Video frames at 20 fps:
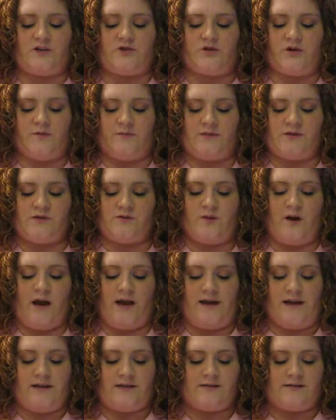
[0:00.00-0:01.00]
Truman's
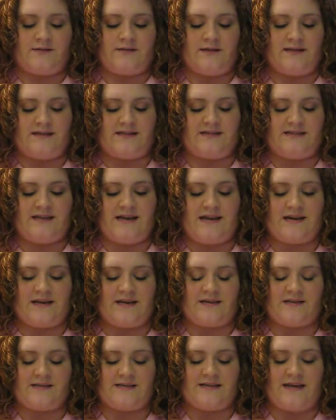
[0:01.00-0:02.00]
writings, has
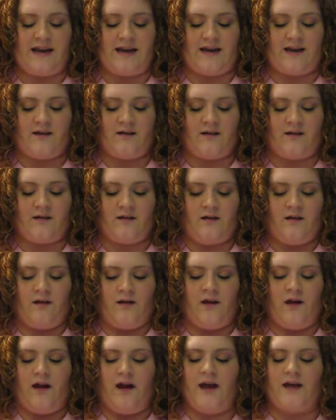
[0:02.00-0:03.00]
stated in saying,
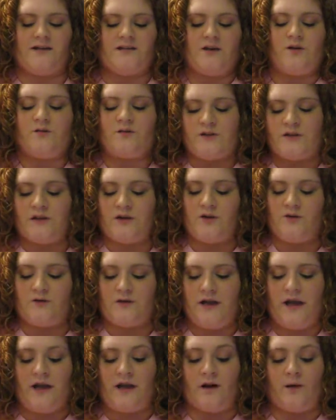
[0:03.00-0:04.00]
"I don't think
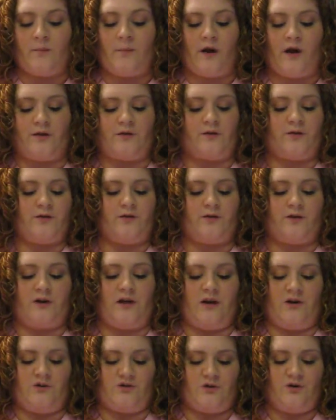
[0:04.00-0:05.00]
you'd get a Martin Luther
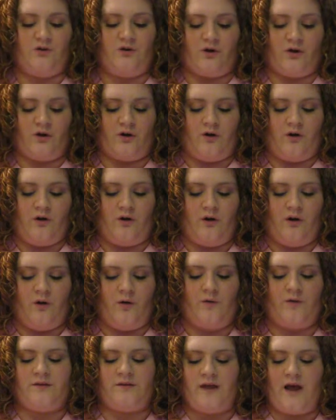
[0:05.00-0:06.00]
King Jr.
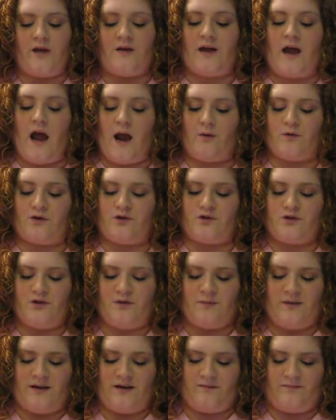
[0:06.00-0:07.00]
without a Howard
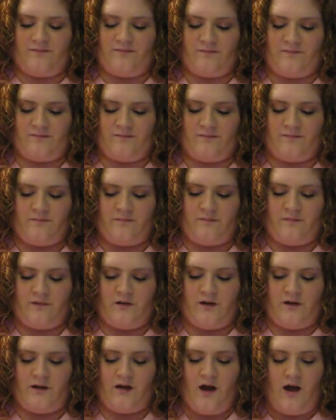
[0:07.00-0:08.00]
Truman."
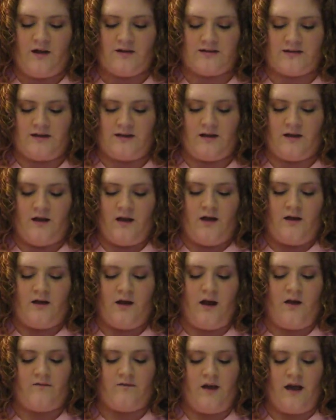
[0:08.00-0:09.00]
Gandhi,
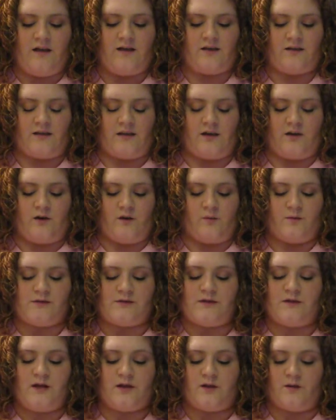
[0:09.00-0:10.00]
nonviolent leader,
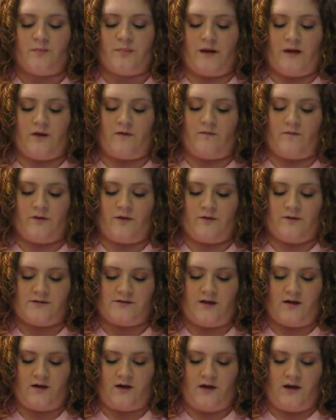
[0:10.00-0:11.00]
was another big
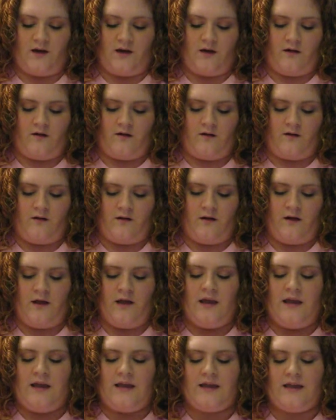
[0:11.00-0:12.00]
influence on King.
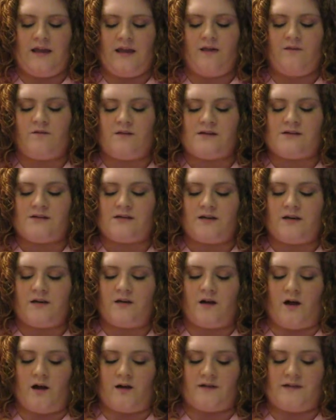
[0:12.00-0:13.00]
King
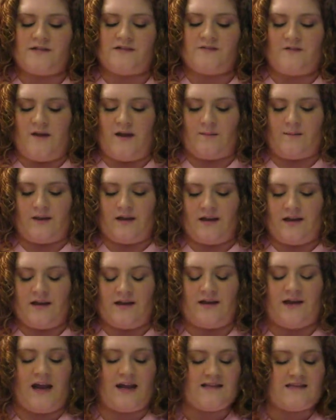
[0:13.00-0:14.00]
visited Gandhi's family
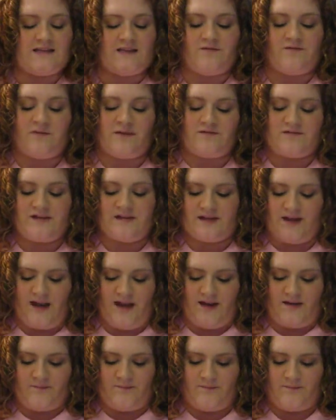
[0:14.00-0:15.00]
in 1959.